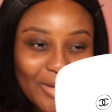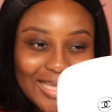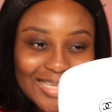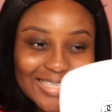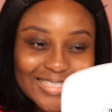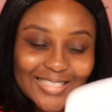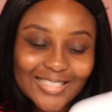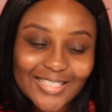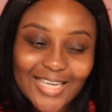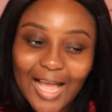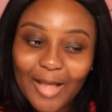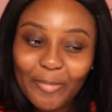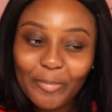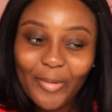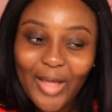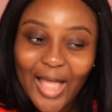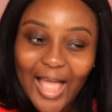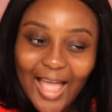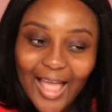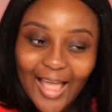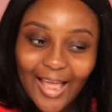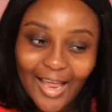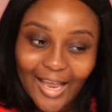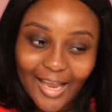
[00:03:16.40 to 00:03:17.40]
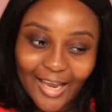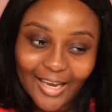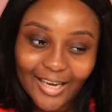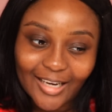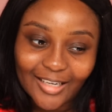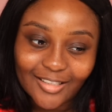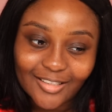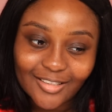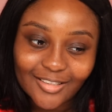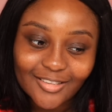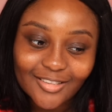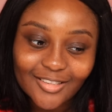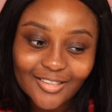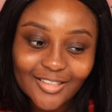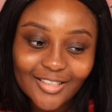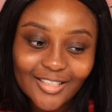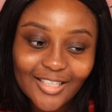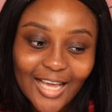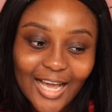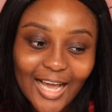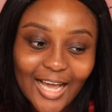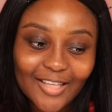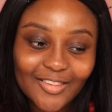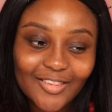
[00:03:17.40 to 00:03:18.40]
it's not bad.
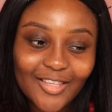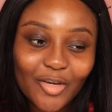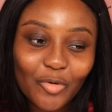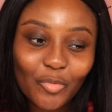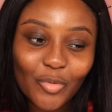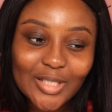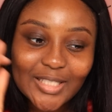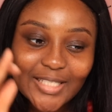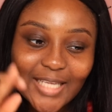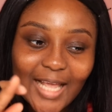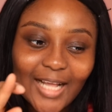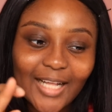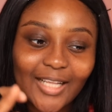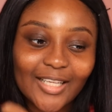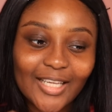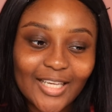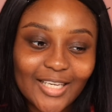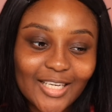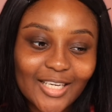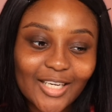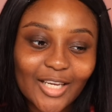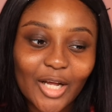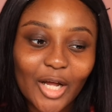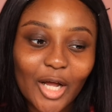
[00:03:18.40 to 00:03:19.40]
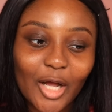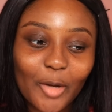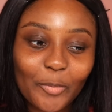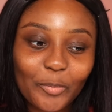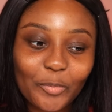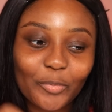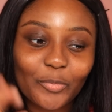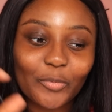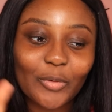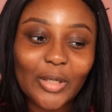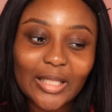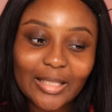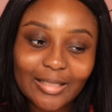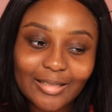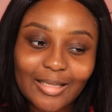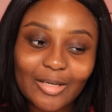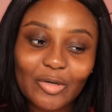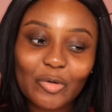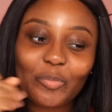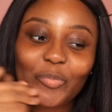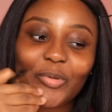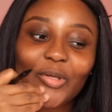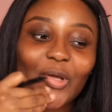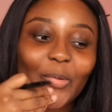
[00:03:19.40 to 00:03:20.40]
I think once I clean it up,
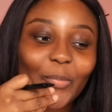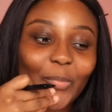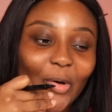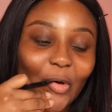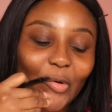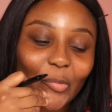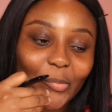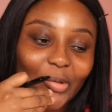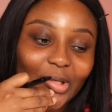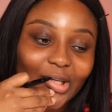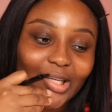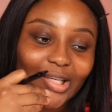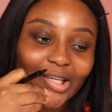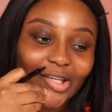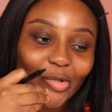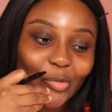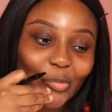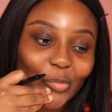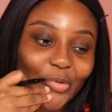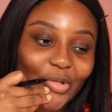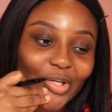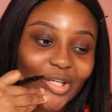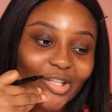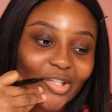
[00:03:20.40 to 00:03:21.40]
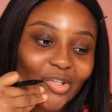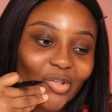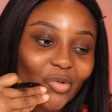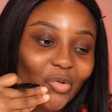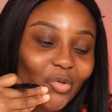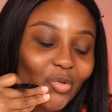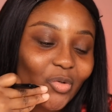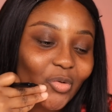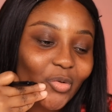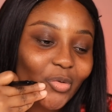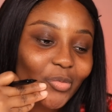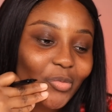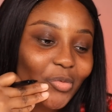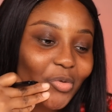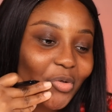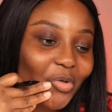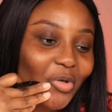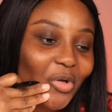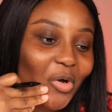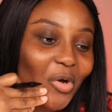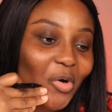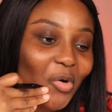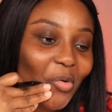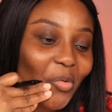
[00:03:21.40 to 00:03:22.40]
it'll be a moment. It'll be a little, you
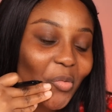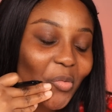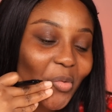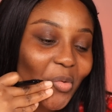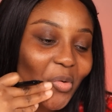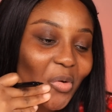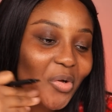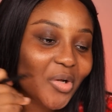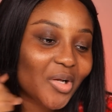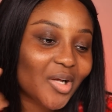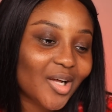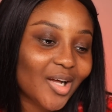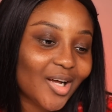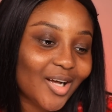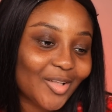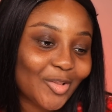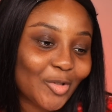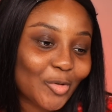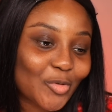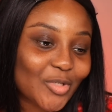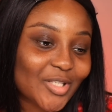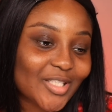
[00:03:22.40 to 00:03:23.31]
know, a little